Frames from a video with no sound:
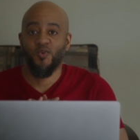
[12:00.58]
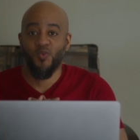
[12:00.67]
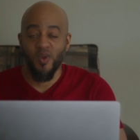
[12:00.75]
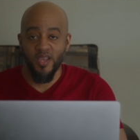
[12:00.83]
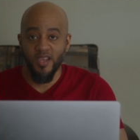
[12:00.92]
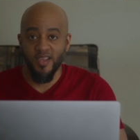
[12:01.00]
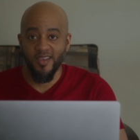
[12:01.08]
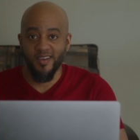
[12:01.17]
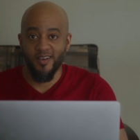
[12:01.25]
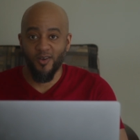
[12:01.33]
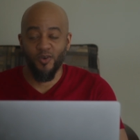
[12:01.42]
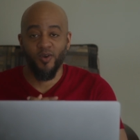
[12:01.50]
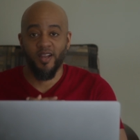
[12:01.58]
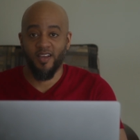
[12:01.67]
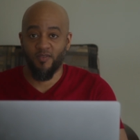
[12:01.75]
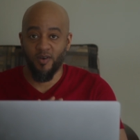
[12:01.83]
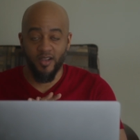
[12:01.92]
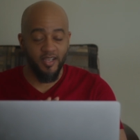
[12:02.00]
we are gonna
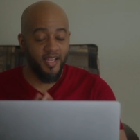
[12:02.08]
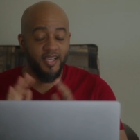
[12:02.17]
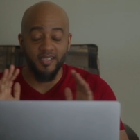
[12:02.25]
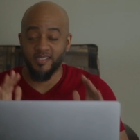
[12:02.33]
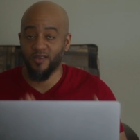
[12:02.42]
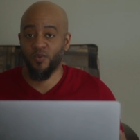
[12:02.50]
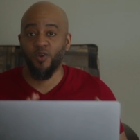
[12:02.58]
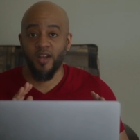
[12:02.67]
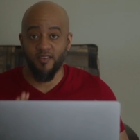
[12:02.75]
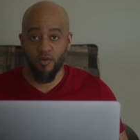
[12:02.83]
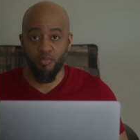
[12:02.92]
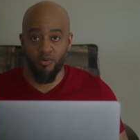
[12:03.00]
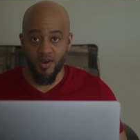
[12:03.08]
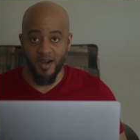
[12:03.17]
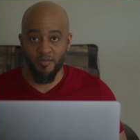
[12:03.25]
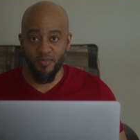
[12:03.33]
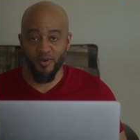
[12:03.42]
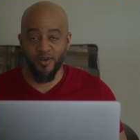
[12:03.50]
have. A, like I said, we're gonna have a
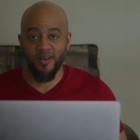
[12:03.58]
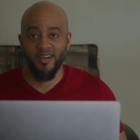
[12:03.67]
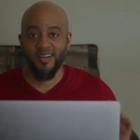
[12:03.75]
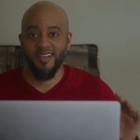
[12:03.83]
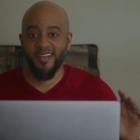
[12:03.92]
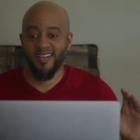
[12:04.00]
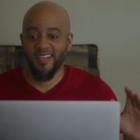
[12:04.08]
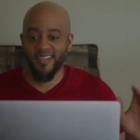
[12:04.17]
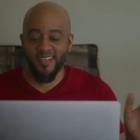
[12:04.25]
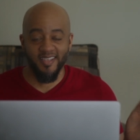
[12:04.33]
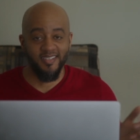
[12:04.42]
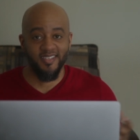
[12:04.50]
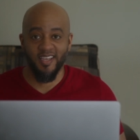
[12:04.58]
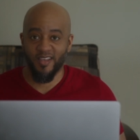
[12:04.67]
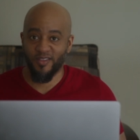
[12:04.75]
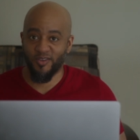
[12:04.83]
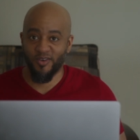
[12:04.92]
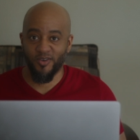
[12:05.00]
proper get together.
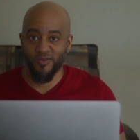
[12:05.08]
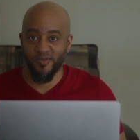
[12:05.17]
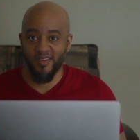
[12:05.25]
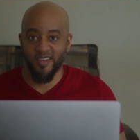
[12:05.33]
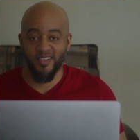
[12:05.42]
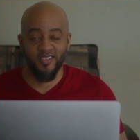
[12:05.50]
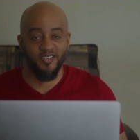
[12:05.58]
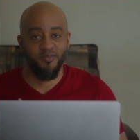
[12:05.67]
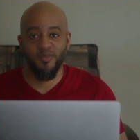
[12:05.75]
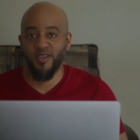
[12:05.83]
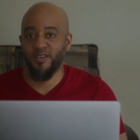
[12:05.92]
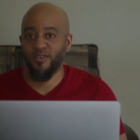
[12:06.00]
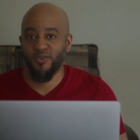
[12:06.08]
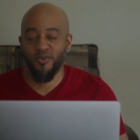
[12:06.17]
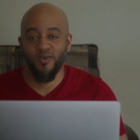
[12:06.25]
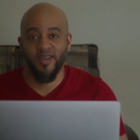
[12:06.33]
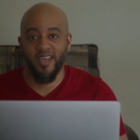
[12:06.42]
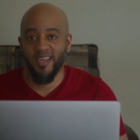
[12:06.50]
Okay. Just me and you
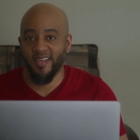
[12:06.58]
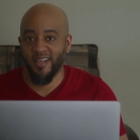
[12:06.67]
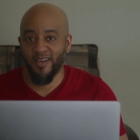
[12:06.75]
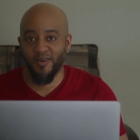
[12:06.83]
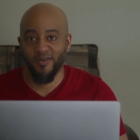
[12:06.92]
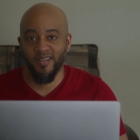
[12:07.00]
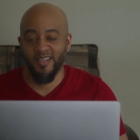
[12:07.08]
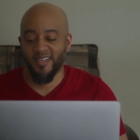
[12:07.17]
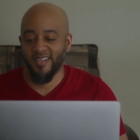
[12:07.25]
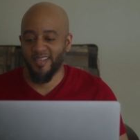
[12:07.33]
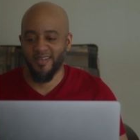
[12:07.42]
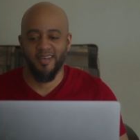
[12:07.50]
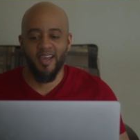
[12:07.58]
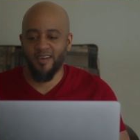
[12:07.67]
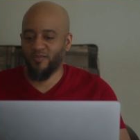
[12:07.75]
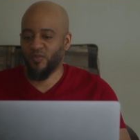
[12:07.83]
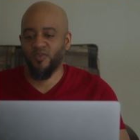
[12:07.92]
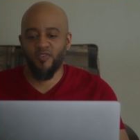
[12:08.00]
hanging out,
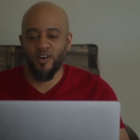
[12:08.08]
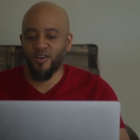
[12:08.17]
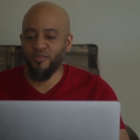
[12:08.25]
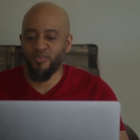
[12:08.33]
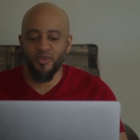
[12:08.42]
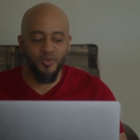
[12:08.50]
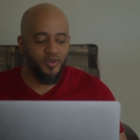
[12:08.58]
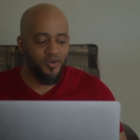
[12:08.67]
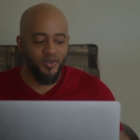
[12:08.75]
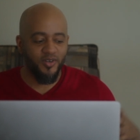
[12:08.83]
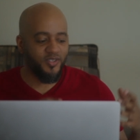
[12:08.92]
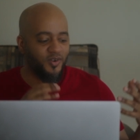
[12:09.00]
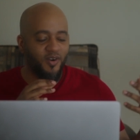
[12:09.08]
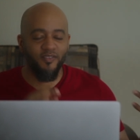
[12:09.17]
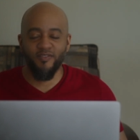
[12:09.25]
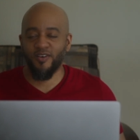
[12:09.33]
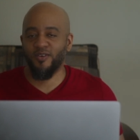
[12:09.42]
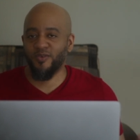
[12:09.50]
not with our computers, our
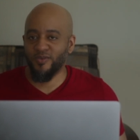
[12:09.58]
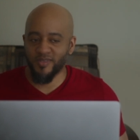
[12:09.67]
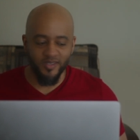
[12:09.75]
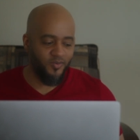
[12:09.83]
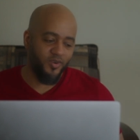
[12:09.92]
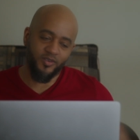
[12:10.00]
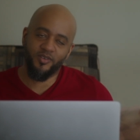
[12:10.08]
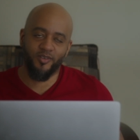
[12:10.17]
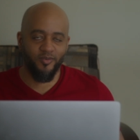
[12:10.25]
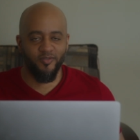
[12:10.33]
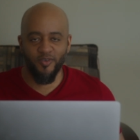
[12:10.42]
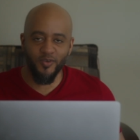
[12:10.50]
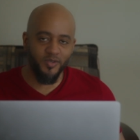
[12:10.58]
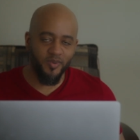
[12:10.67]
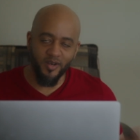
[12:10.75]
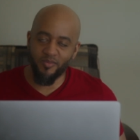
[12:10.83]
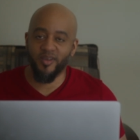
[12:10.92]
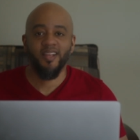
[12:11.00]
phones. Well, you know, our phones are
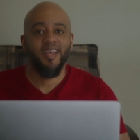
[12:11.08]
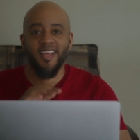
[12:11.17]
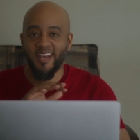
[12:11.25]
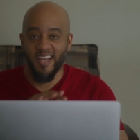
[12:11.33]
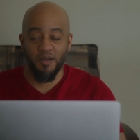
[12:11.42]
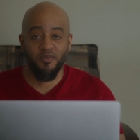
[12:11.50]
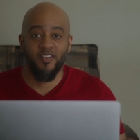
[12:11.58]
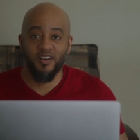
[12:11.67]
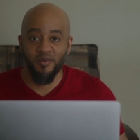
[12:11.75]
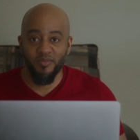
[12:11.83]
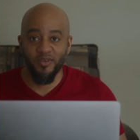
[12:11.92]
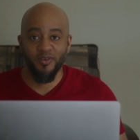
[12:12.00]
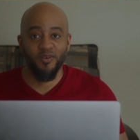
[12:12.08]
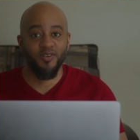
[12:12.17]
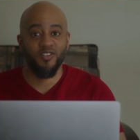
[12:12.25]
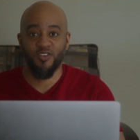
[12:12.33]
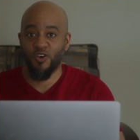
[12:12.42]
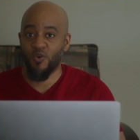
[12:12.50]
better, but not with our
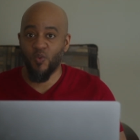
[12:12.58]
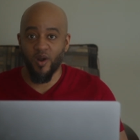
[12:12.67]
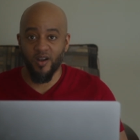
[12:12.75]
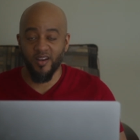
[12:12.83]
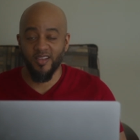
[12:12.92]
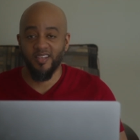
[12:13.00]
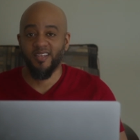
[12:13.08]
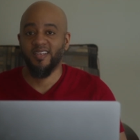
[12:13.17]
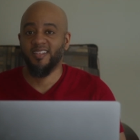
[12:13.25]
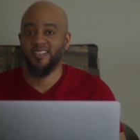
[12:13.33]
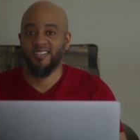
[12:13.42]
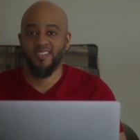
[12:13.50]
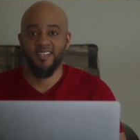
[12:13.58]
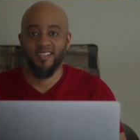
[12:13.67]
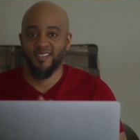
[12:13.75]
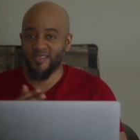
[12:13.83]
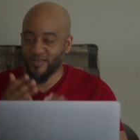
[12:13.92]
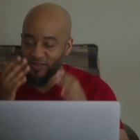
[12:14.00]
computers. No work.
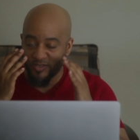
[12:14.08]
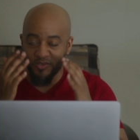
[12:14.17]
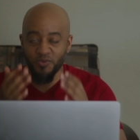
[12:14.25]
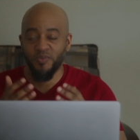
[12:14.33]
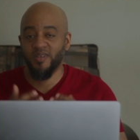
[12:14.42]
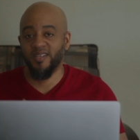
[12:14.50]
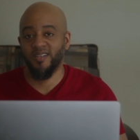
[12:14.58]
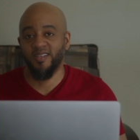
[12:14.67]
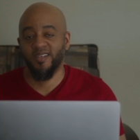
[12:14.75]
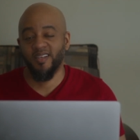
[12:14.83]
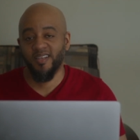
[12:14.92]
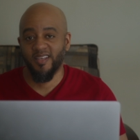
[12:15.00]
Just tuned in,